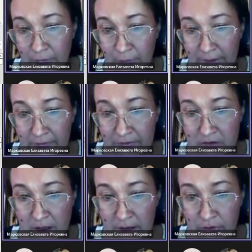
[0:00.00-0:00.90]
we have
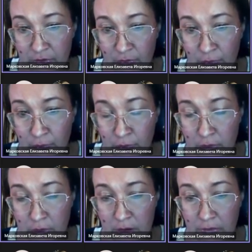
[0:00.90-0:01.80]
tried
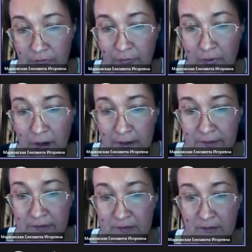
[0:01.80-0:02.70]
to find
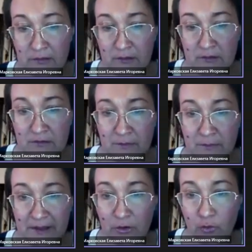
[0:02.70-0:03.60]
the
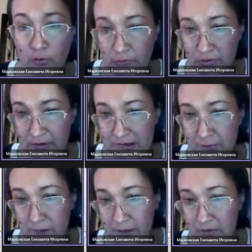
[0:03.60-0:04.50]
main causes,
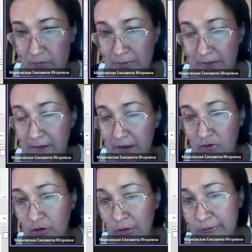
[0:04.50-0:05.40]
the main
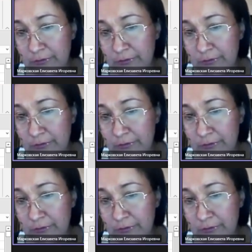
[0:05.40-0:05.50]
explanation of